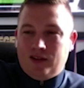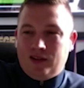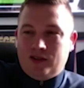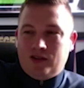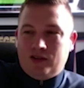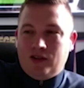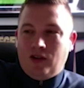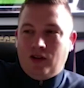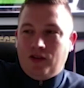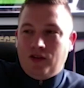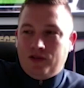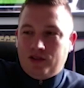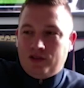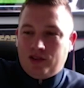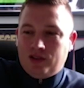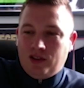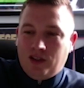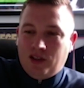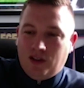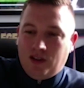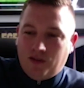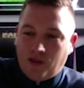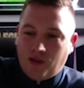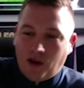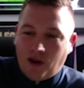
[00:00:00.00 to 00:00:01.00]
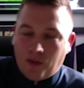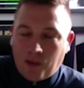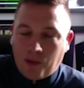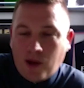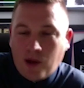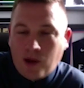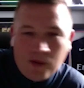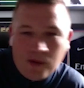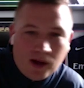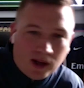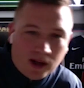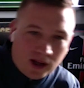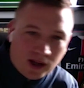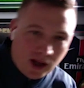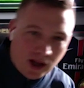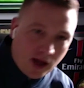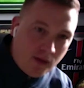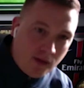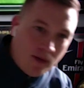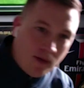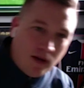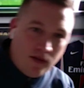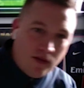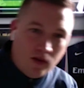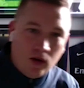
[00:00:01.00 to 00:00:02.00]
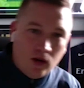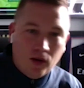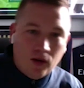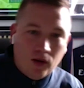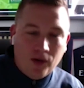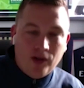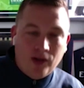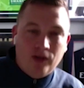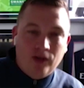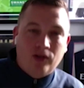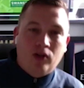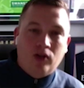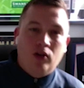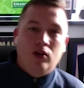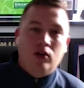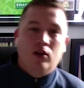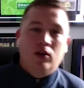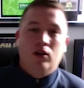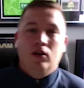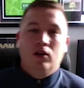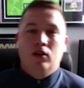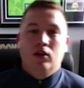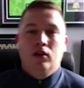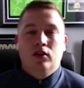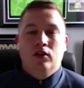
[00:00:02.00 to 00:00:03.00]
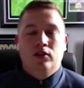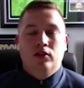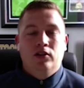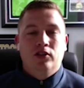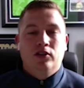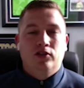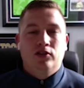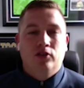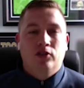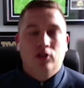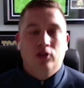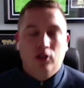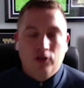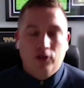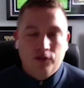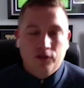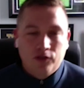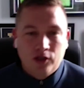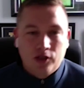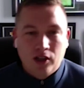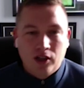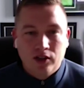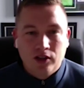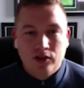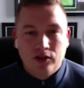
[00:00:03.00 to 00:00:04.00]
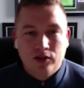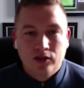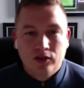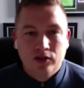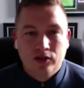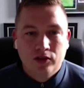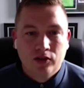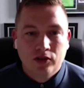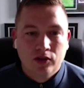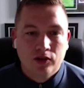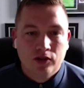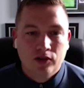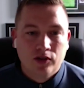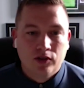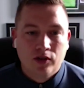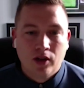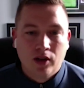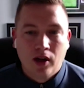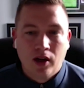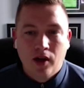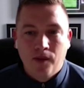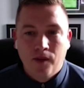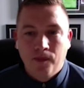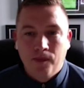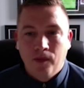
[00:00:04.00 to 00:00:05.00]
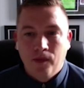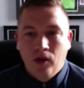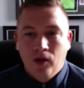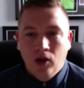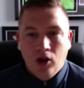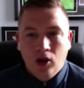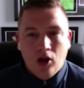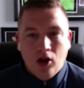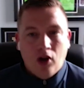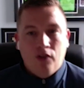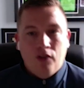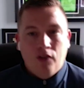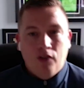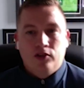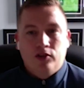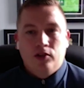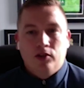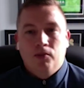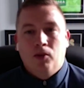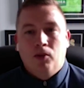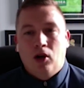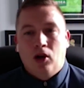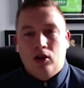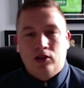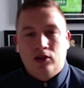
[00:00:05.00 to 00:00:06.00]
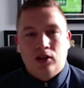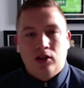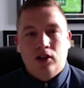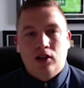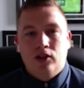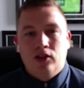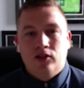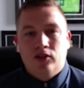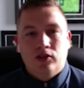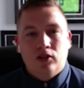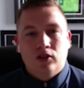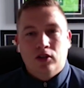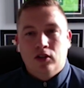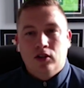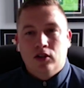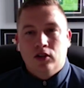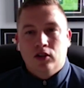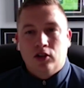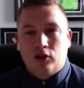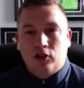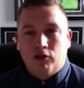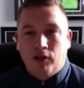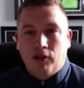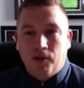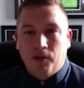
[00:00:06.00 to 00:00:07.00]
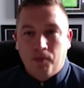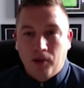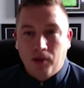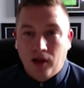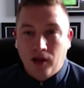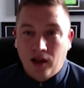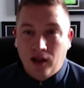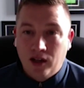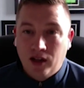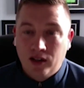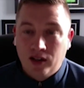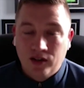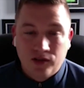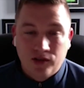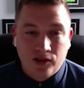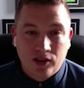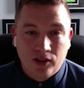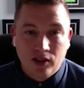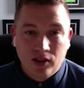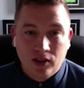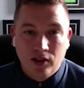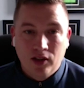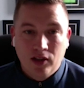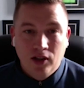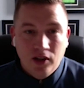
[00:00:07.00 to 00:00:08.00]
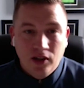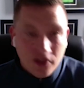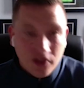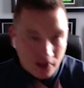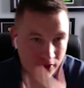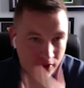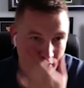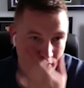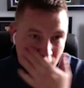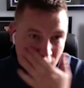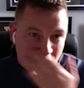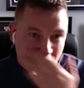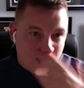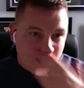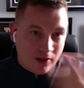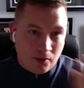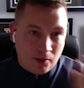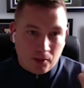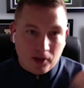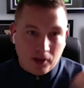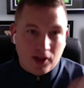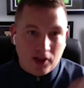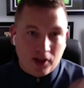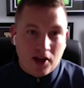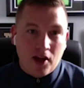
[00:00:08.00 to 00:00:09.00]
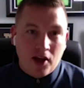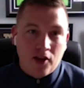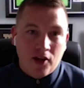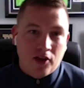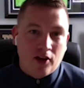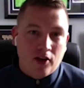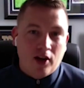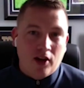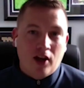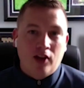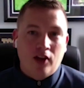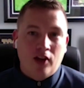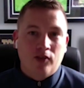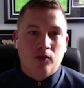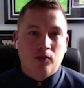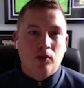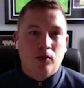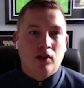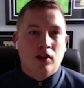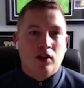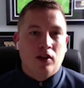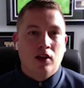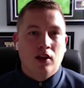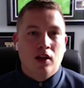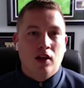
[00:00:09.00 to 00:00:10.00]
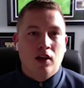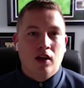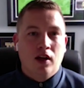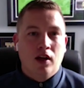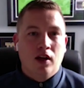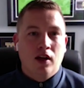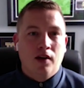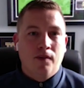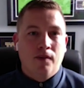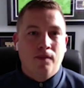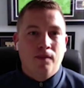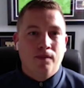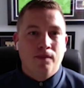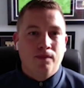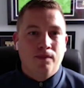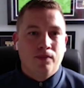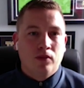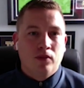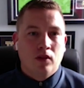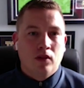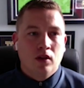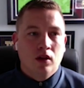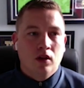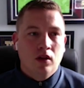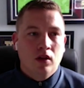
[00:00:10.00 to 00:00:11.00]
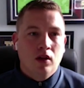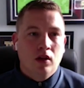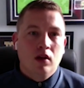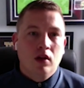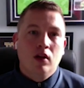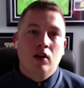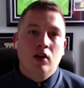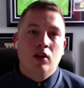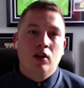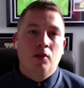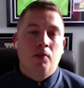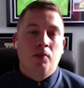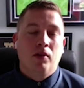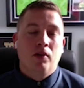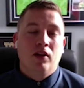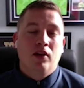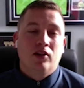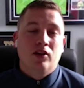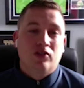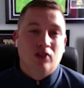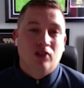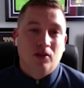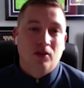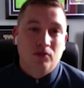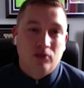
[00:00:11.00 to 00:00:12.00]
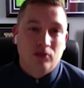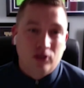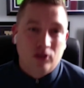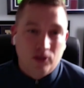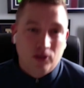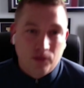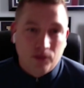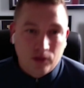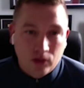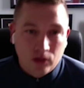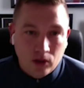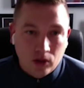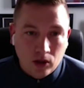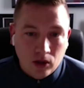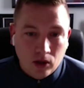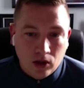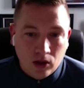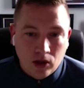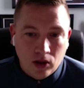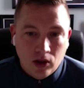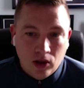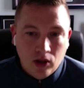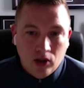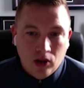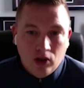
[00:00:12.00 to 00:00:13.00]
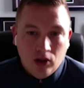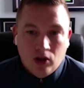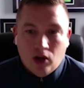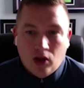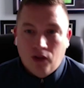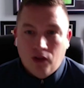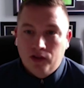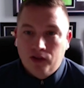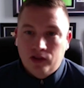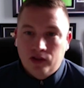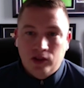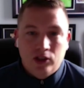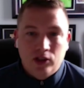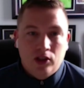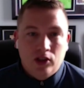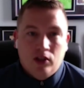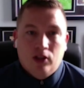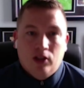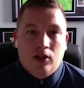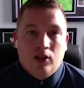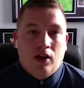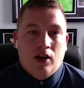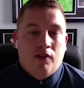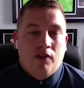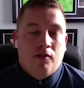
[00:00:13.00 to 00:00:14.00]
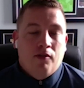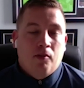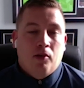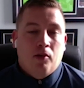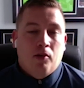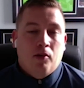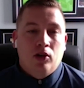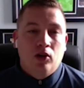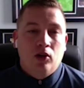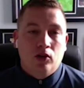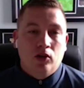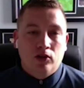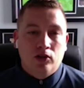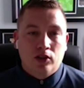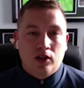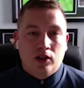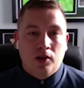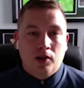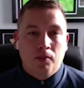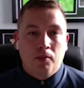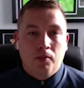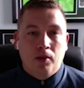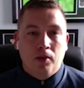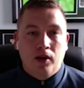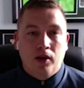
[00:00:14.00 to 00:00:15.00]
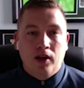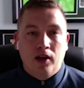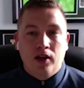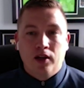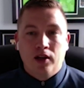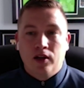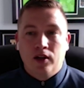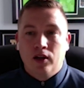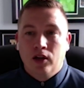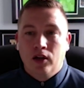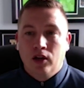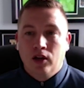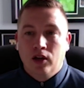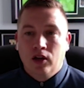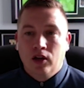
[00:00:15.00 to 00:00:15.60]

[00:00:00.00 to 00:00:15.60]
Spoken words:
it's obviously if I play my game, I've always got a decent enough chance. It's just obviously Martin's a great player. You've seen he beat Nathan last week in the Players' Championship. So obviously everybody knows he can play, and